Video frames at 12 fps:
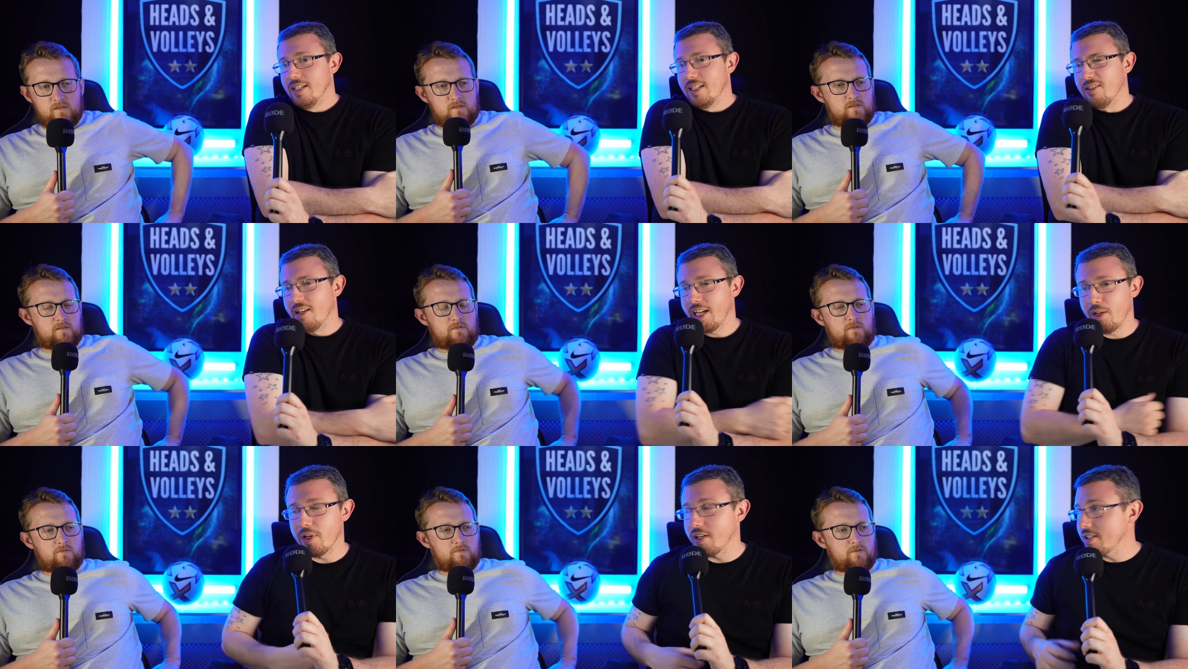Speaker 1: It's like
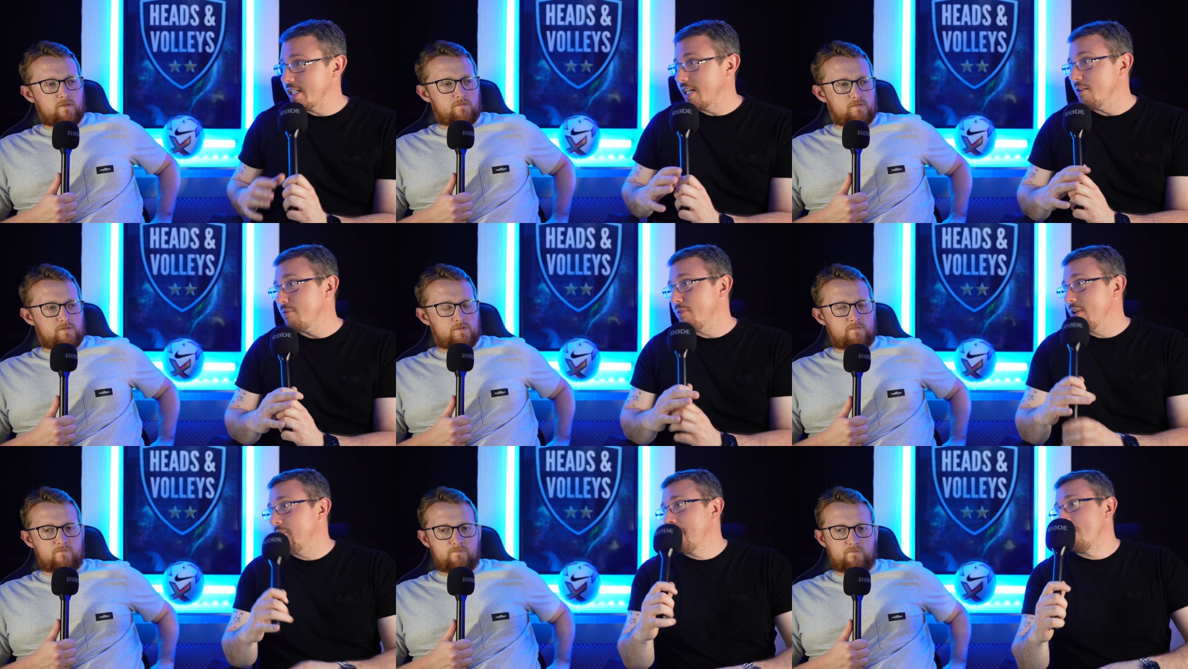he would have got sent off
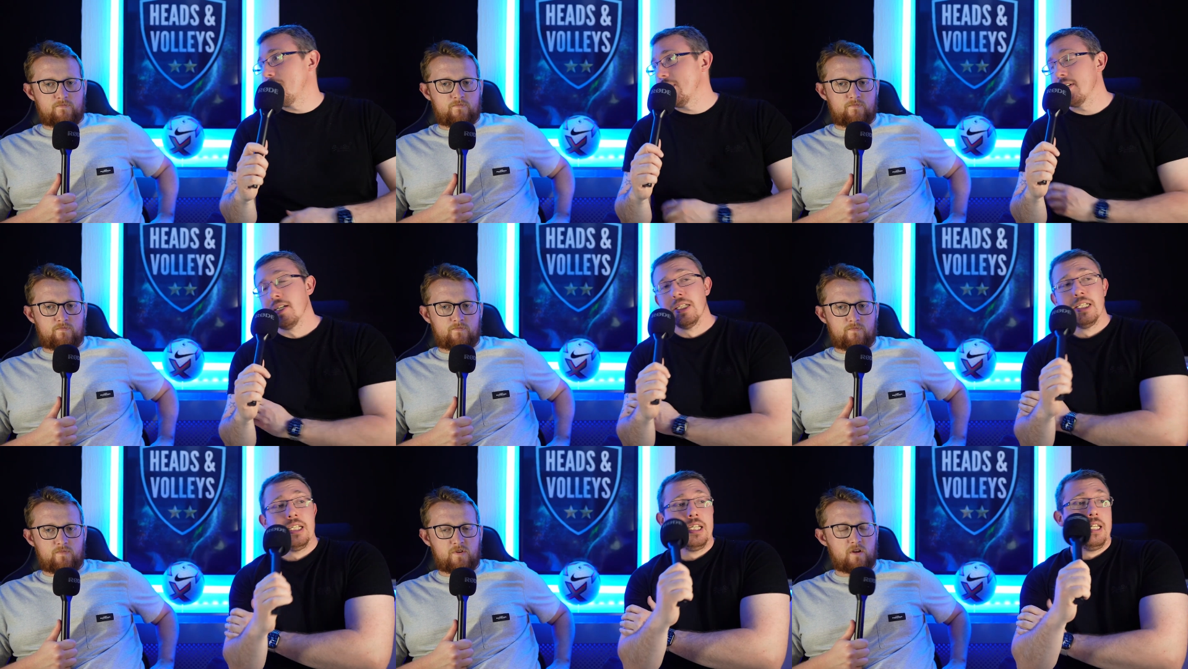or anything, but
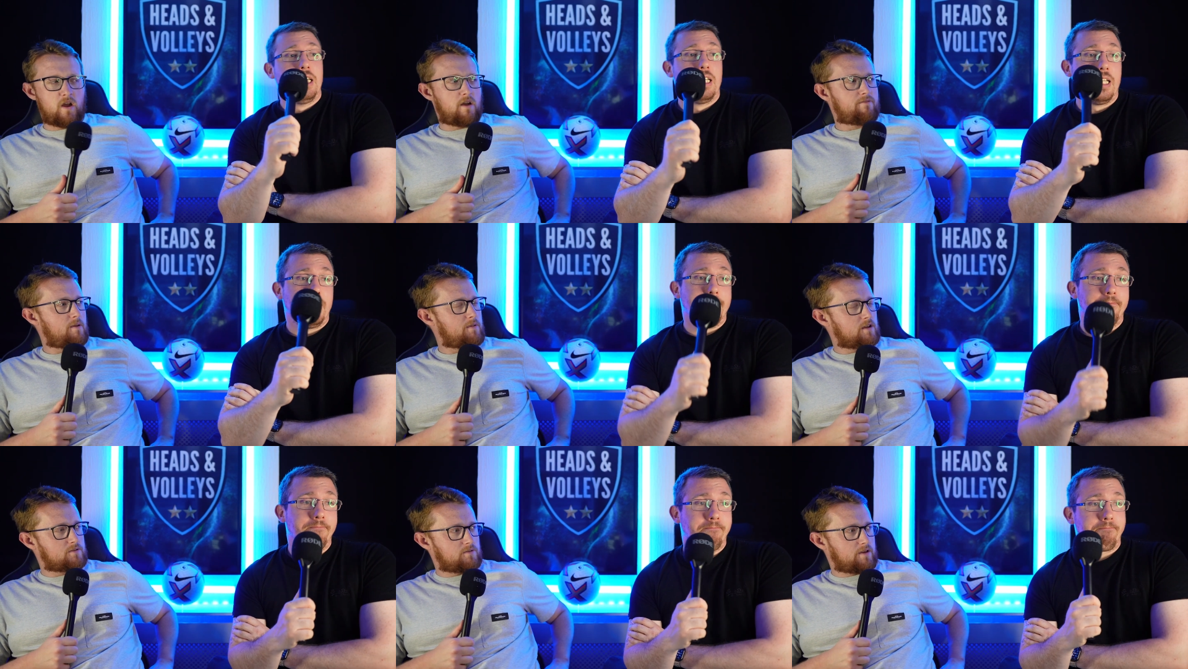fair.
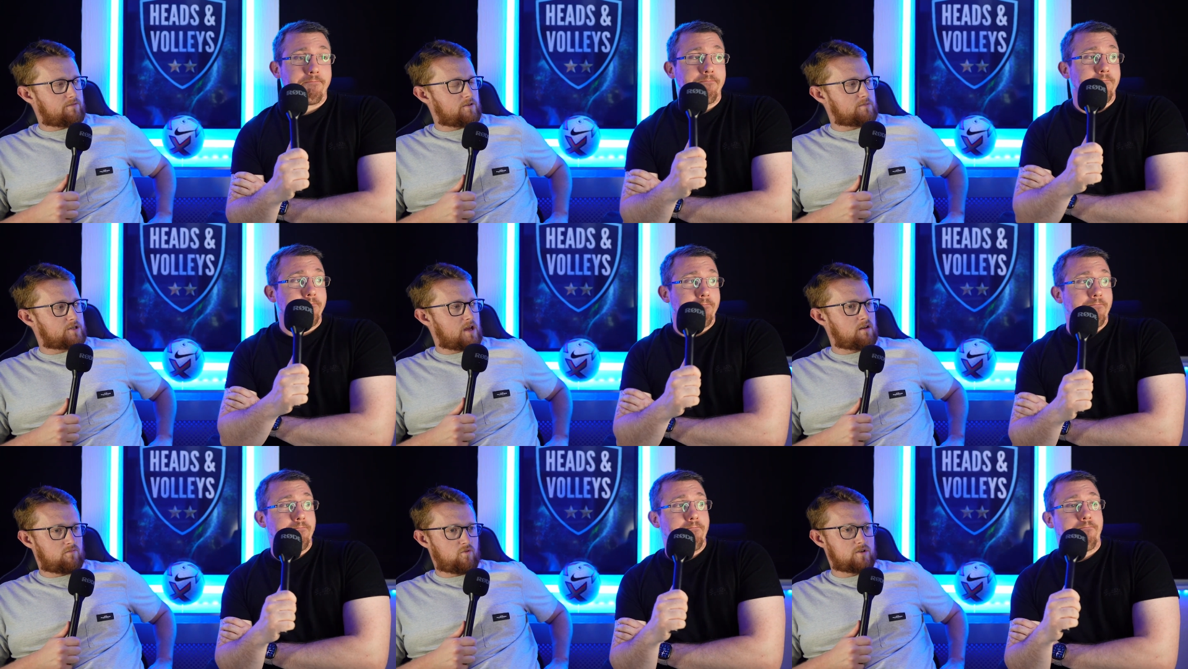But I just want to give Fulham a
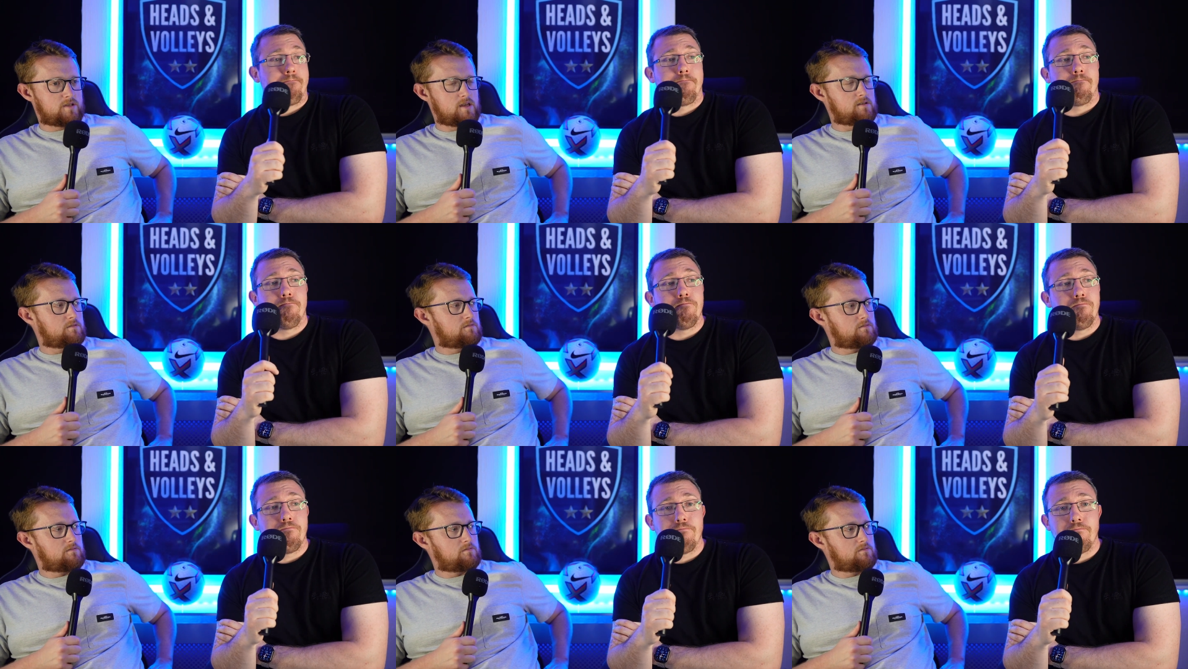shout. What a season!
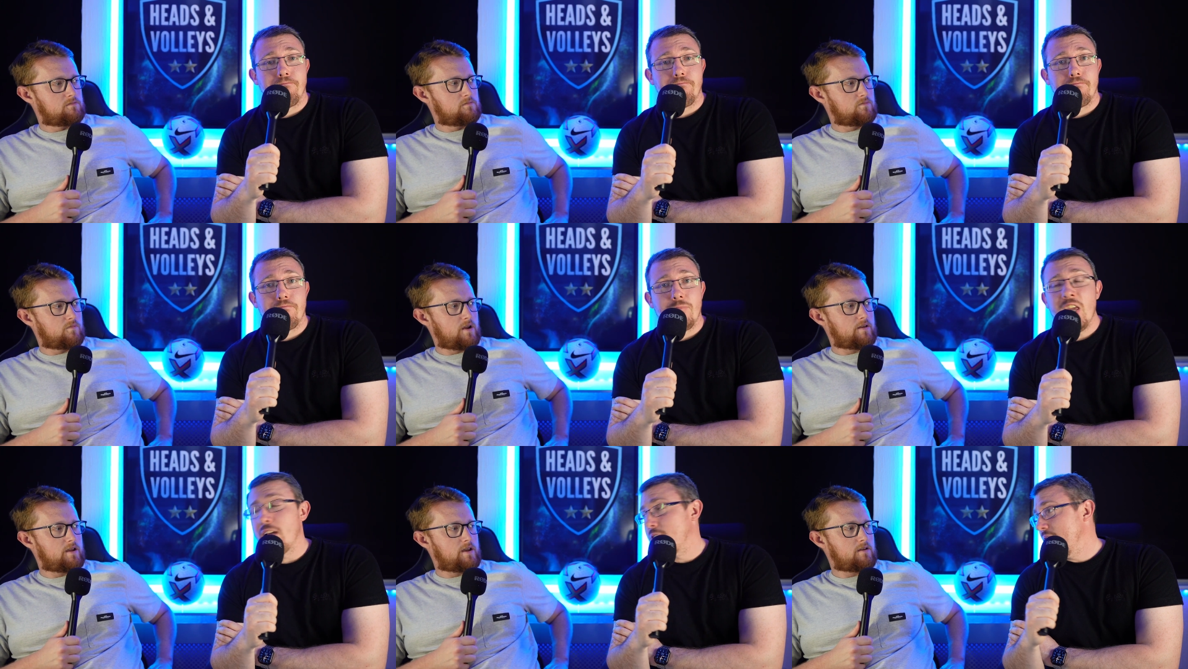
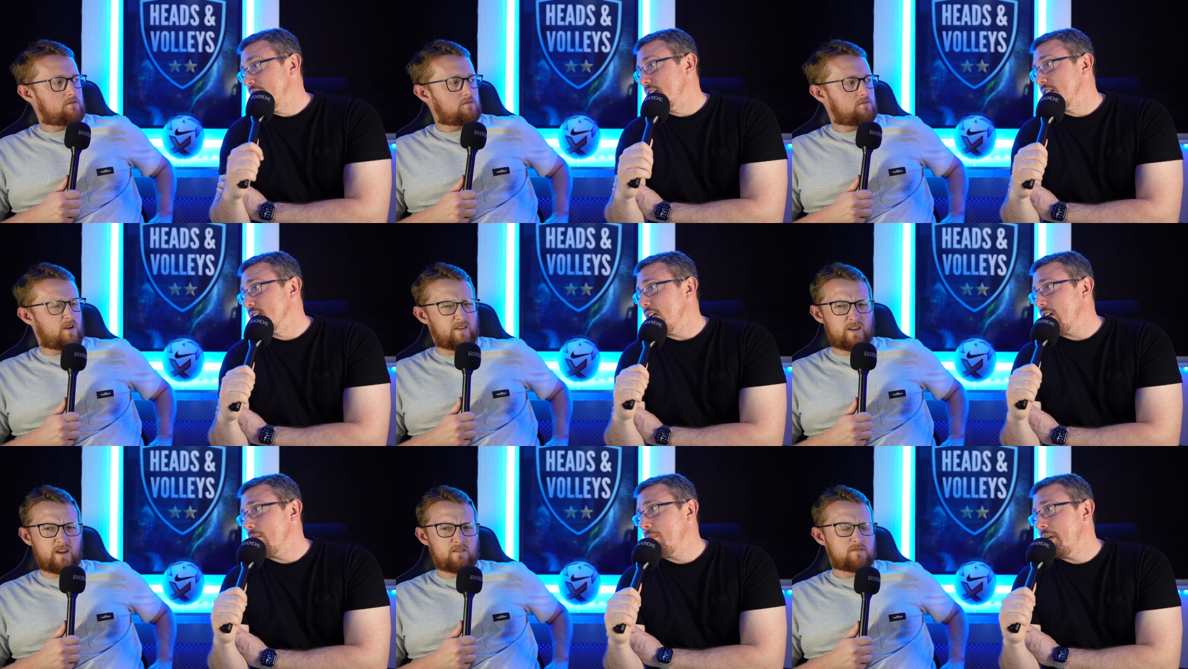Great season.
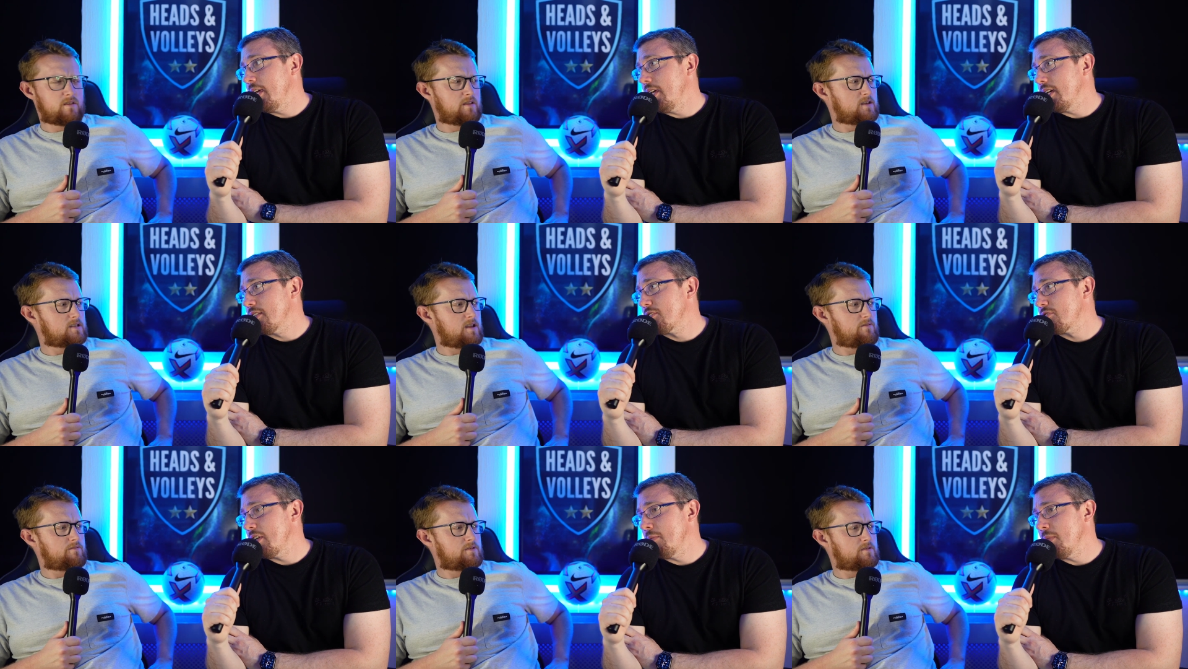They can be
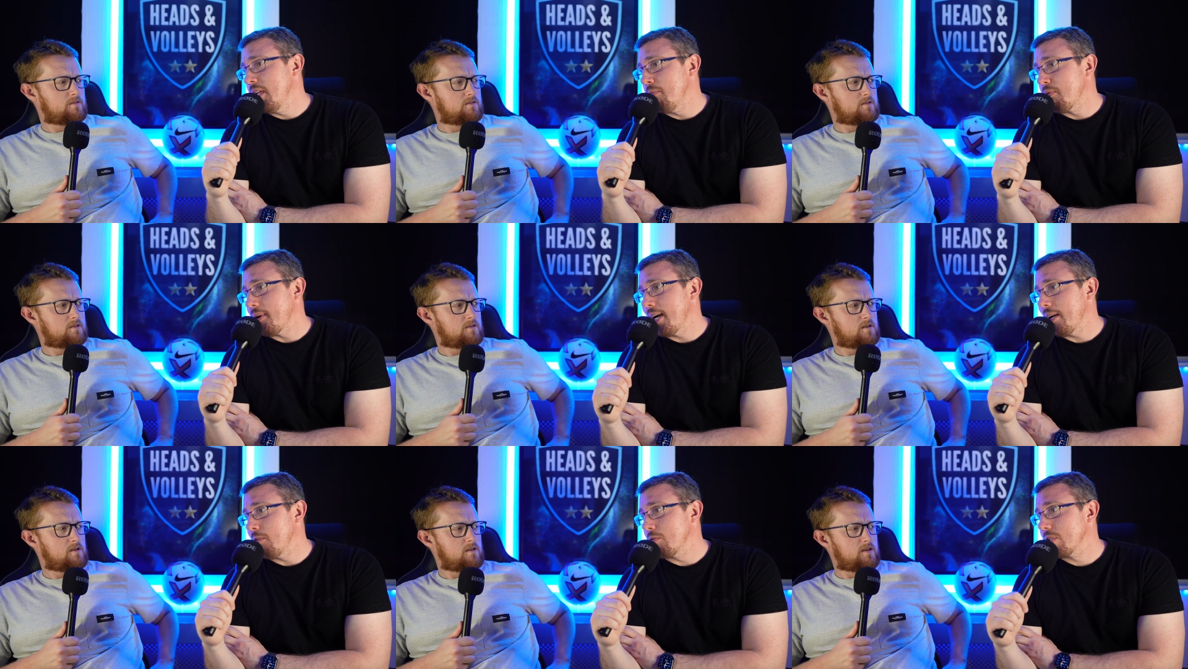extremely
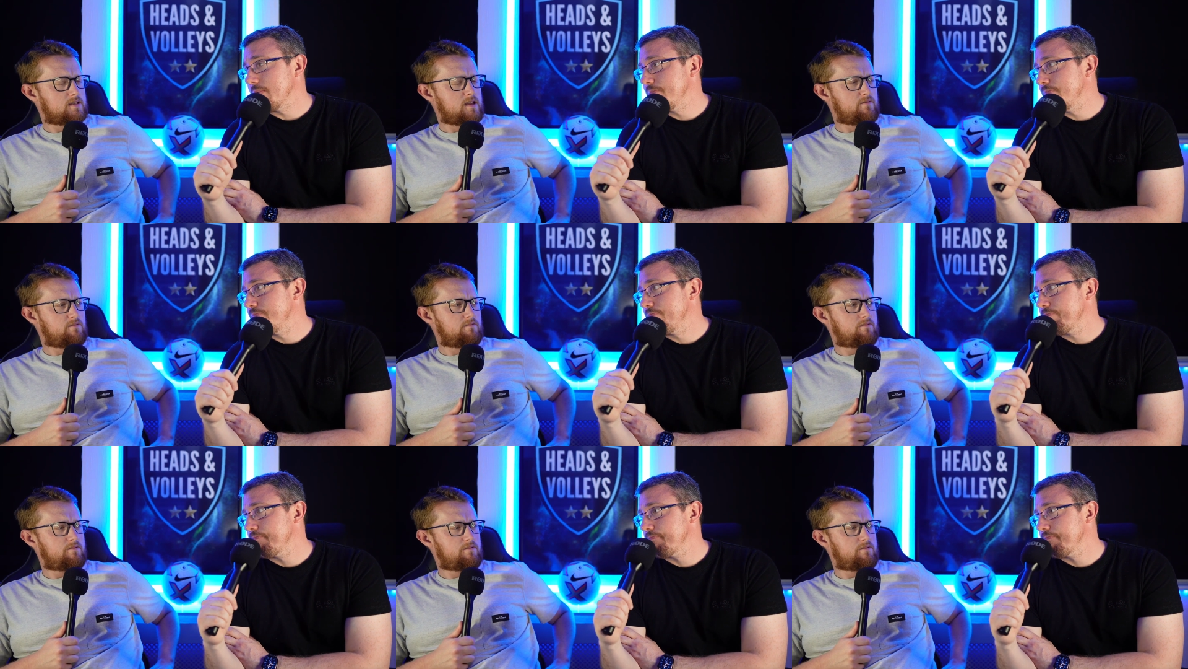proud. The 7th?